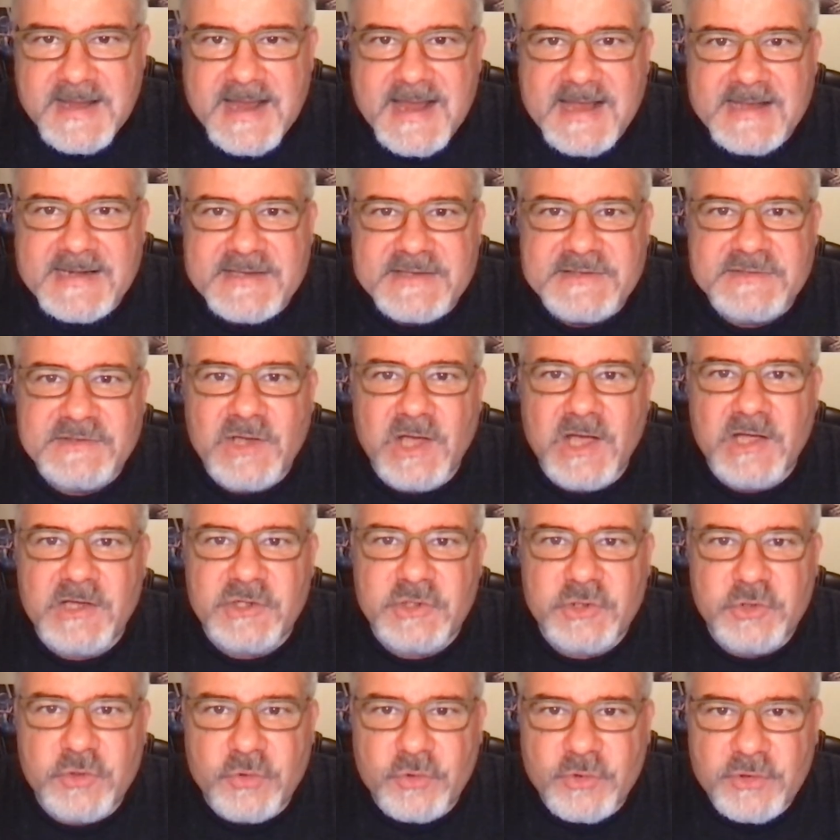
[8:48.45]
and He's
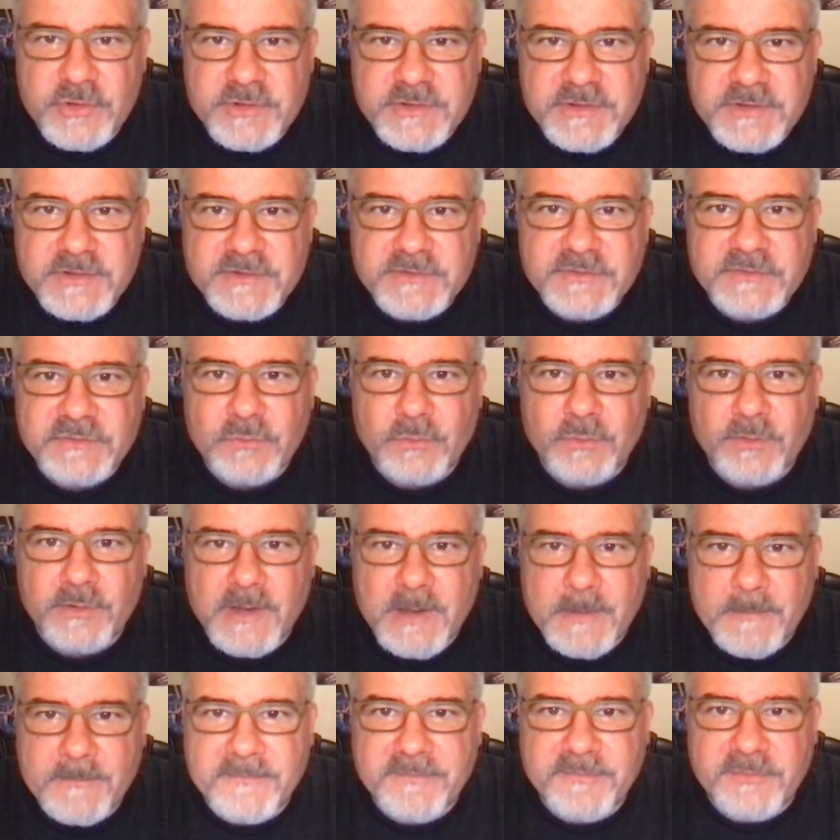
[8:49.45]
got good stored
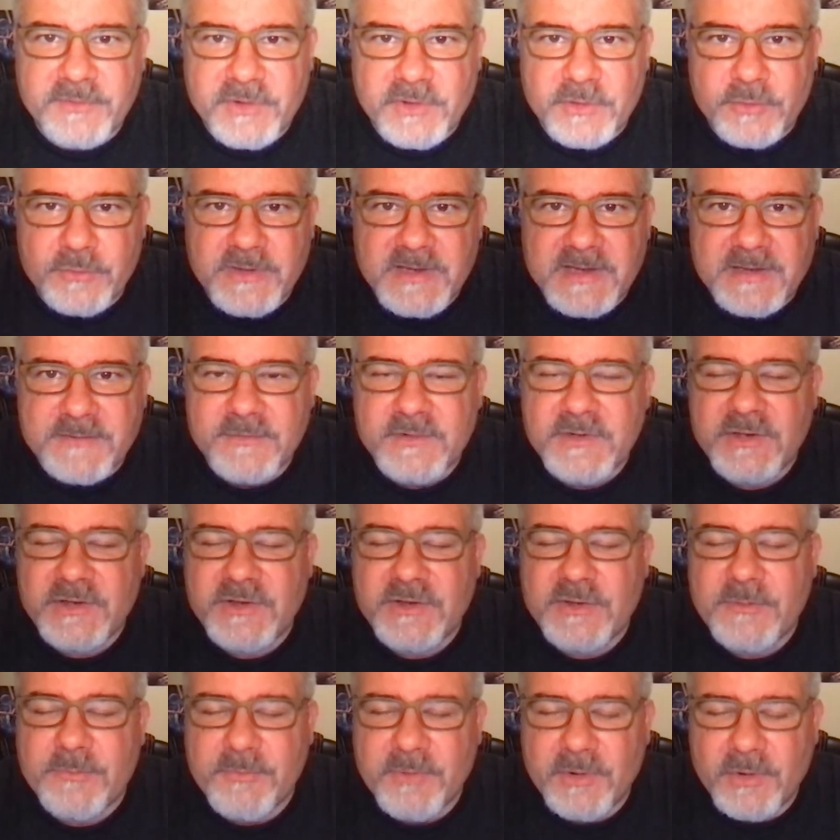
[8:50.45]
up for you, even
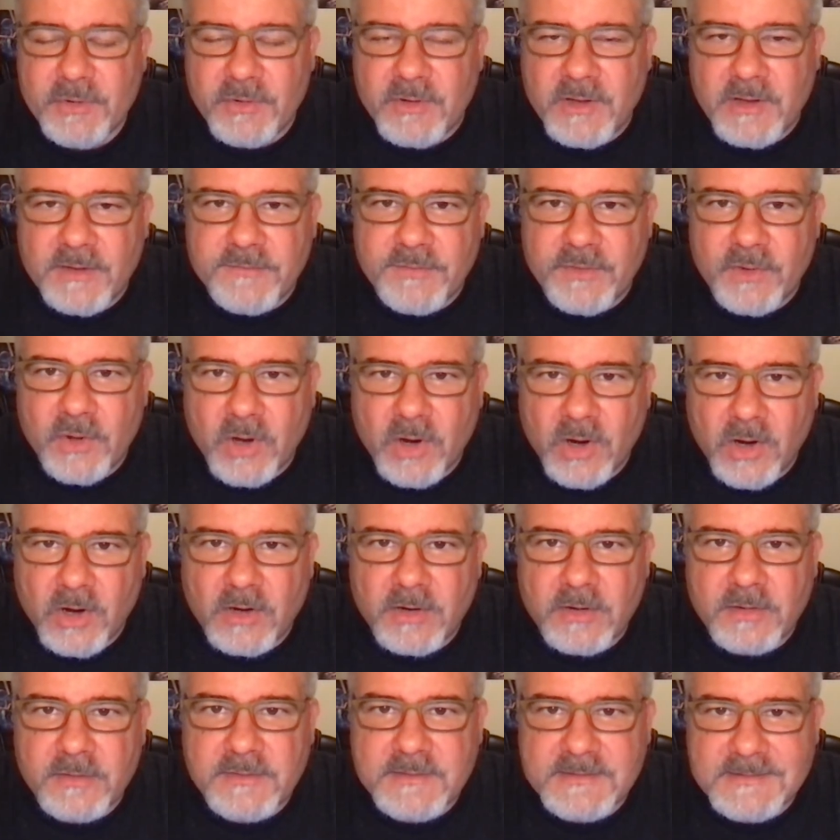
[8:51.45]
in the middle of the
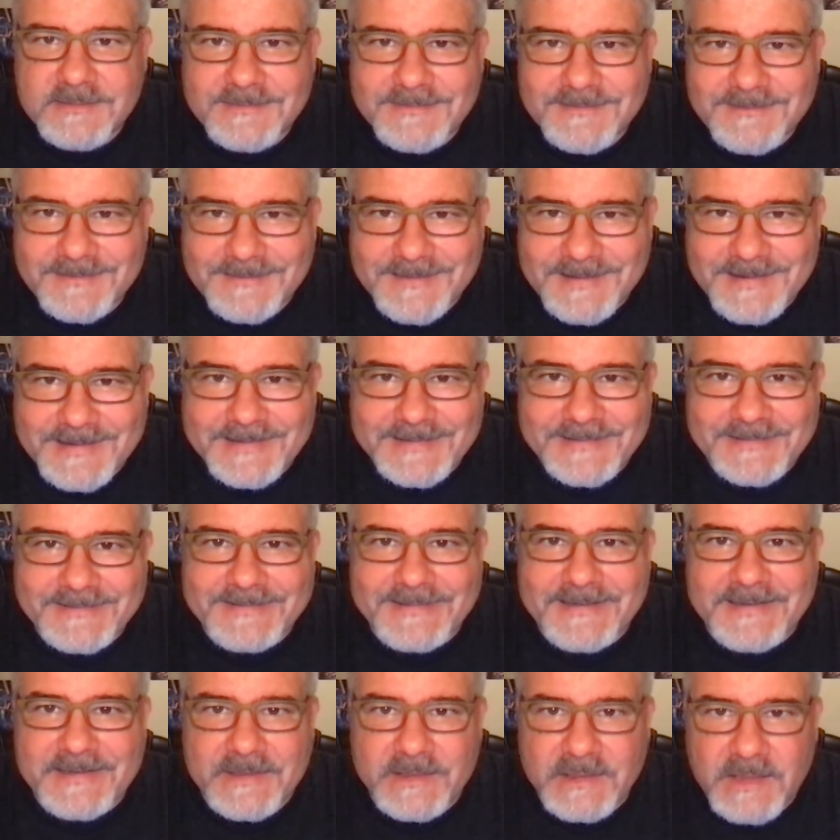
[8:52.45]
hard
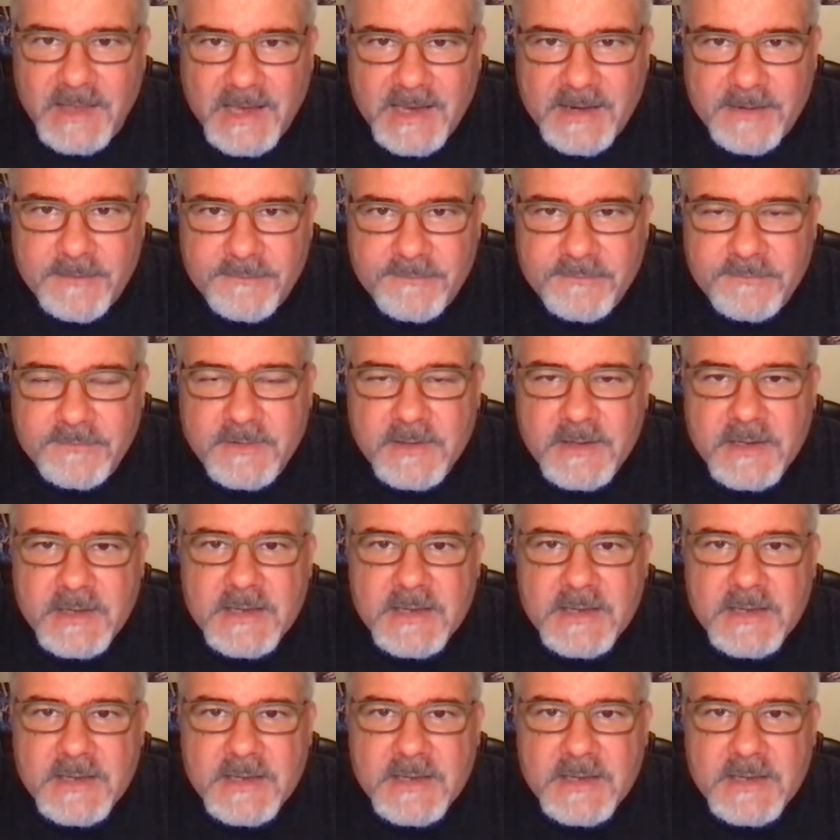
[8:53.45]
things in life.